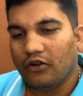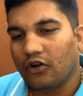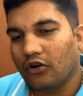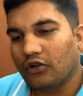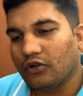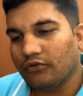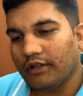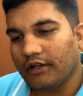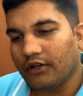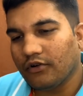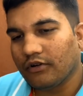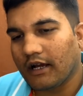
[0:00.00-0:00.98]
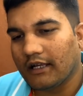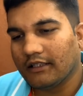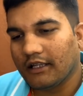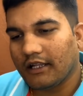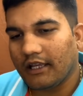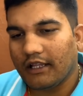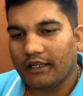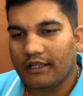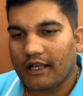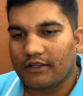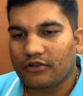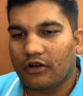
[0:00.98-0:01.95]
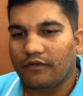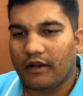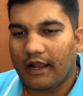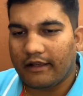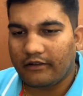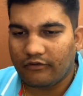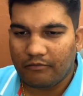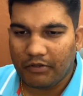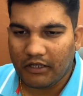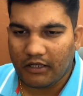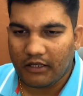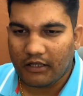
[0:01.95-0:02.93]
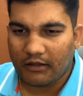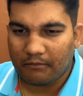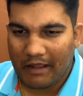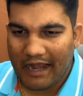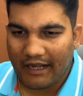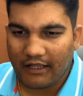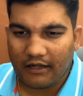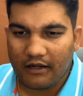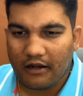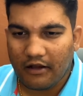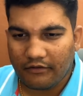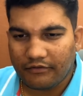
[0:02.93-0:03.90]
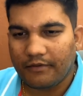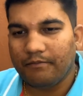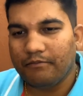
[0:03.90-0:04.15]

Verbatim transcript: not to ignore other areas of life, being mad in love,